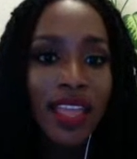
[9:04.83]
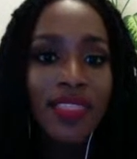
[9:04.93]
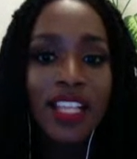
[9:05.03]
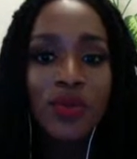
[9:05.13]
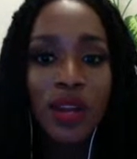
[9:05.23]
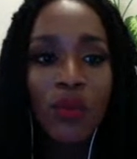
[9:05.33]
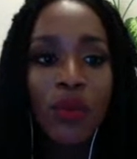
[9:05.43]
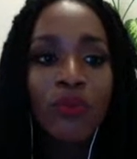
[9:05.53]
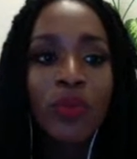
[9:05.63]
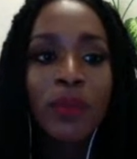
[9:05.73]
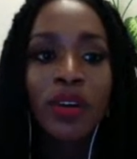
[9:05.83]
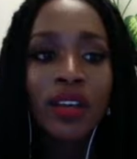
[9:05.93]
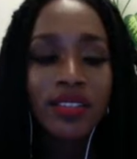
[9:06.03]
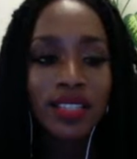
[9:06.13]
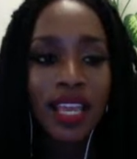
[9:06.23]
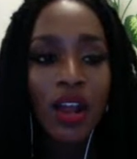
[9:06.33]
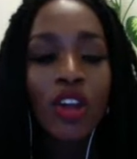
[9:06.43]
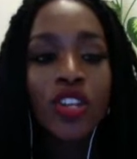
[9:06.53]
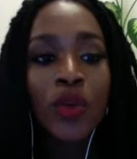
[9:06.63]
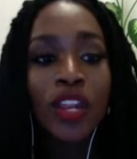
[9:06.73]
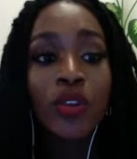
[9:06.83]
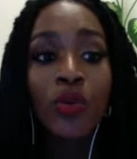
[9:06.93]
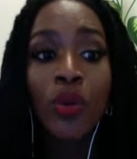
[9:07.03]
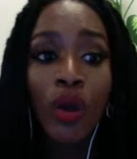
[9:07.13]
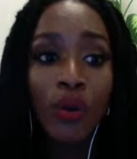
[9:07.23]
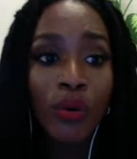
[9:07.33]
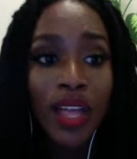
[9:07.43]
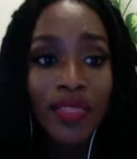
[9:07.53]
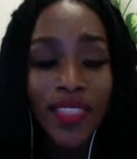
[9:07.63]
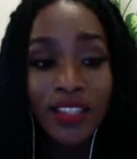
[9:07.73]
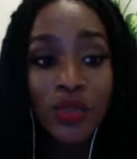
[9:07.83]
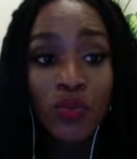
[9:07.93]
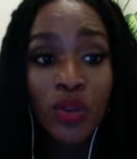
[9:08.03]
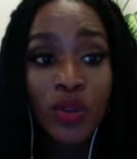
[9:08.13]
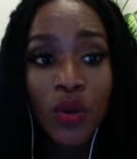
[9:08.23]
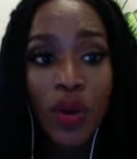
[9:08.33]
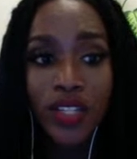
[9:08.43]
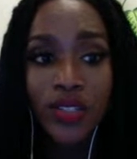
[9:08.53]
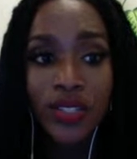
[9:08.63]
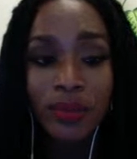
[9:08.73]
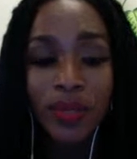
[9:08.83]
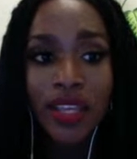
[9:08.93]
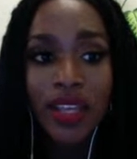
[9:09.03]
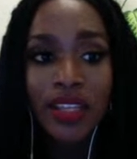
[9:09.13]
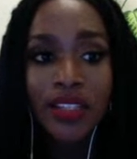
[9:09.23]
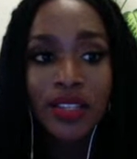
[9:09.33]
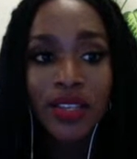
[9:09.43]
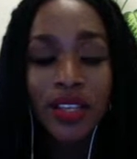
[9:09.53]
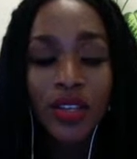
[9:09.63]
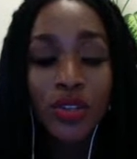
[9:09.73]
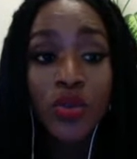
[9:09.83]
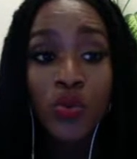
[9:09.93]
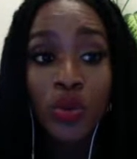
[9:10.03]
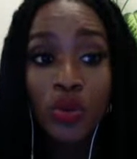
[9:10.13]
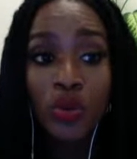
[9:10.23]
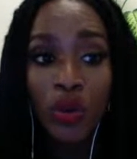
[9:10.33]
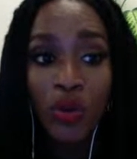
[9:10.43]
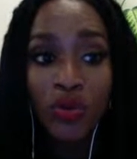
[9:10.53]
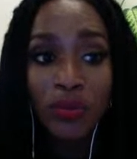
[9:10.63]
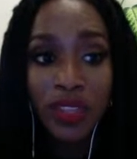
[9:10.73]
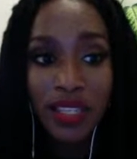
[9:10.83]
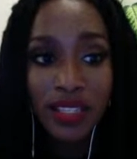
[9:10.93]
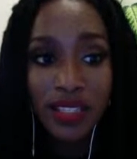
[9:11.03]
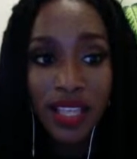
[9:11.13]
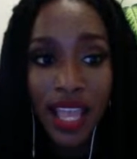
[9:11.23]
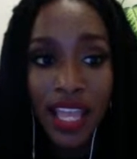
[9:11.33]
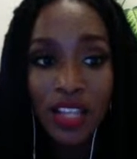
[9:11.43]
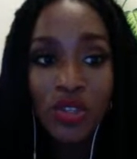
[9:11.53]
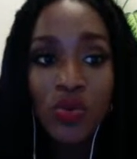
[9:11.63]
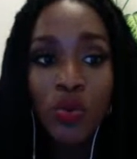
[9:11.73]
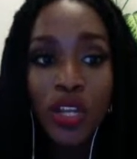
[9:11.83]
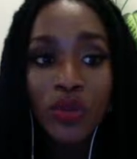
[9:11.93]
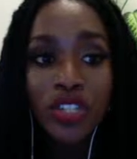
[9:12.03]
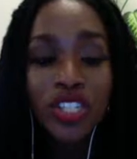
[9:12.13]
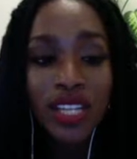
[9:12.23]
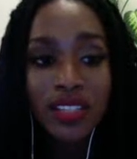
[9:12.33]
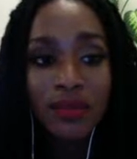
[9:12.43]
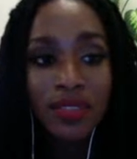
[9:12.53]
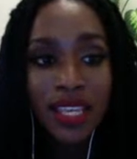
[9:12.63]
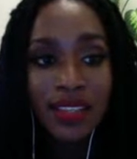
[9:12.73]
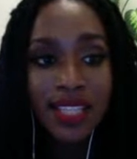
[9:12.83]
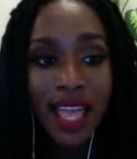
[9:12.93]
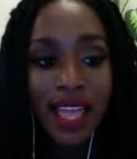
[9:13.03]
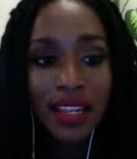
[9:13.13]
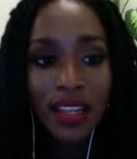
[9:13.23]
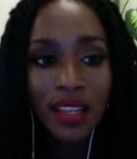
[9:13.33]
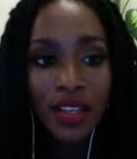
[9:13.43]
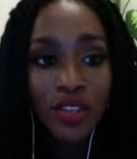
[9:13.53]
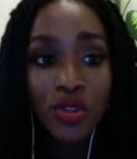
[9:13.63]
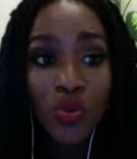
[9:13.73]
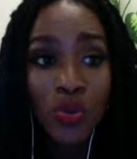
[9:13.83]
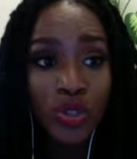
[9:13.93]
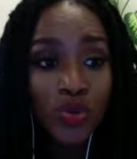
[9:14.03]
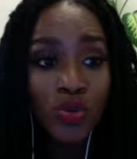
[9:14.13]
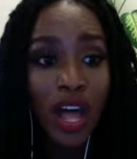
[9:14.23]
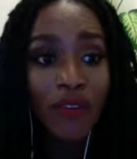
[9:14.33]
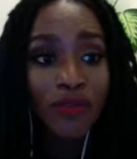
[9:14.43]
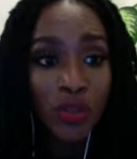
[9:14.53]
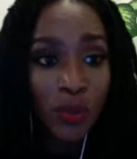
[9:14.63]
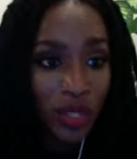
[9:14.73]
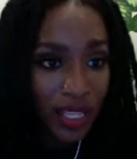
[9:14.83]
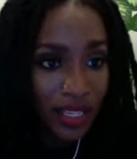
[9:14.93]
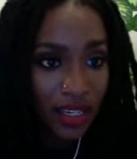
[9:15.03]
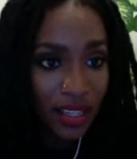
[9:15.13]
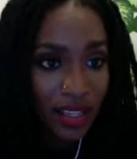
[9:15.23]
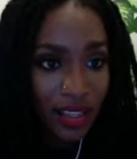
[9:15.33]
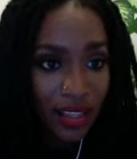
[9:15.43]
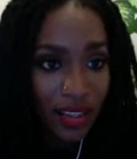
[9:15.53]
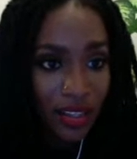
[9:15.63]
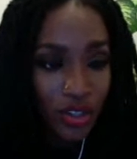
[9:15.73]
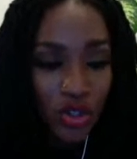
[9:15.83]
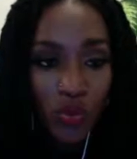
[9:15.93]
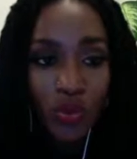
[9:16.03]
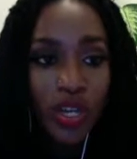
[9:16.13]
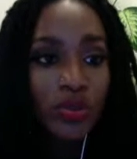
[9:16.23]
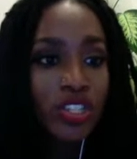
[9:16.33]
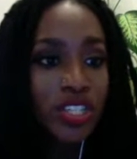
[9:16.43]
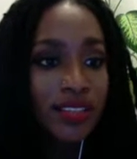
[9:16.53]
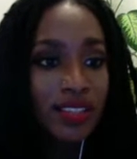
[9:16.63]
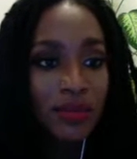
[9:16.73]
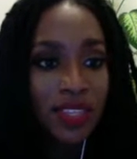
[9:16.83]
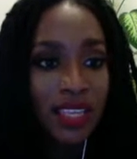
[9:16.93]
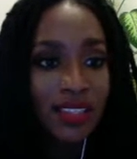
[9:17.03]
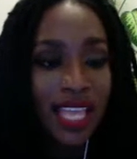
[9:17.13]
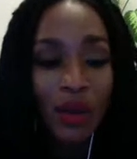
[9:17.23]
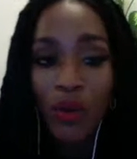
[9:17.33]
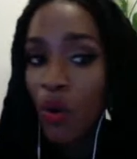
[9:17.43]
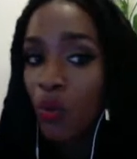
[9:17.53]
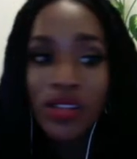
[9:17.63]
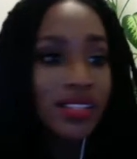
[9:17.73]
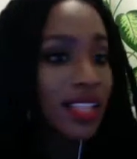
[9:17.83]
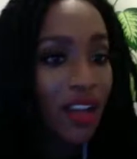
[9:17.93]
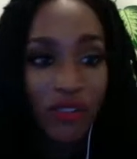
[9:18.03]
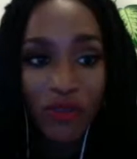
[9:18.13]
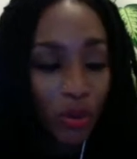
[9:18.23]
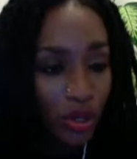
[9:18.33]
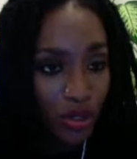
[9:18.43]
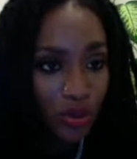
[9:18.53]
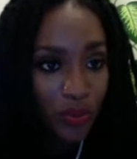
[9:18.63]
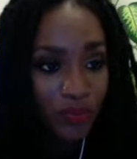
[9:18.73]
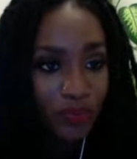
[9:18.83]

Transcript: And that's what I want people to understand. Are you ready to grow? That's a real question because you will grow from this and you will shed some things that you were too comfortable in. You will shed some things that was not for you,